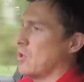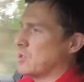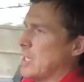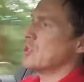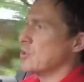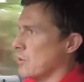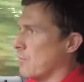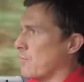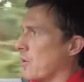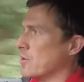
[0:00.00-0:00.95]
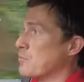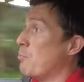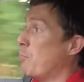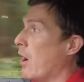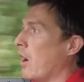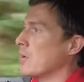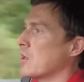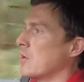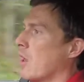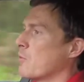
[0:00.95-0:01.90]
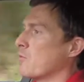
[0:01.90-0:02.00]
cars, the engine's at the front, but
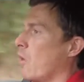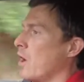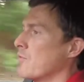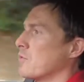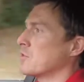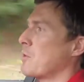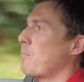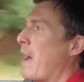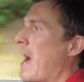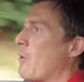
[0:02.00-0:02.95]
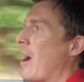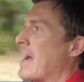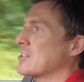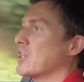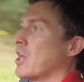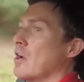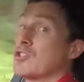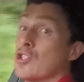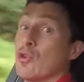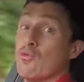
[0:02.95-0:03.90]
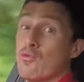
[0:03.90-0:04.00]
unlike with rivals, the power actually goes
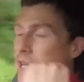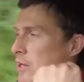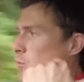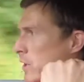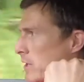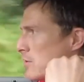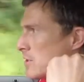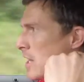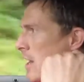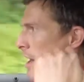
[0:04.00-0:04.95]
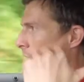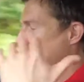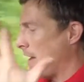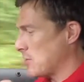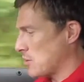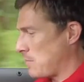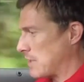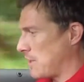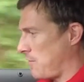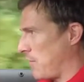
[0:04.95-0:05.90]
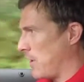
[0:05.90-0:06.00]
to the rear wheels, and that just makes
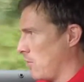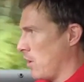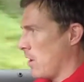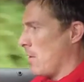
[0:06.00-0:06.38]
it feel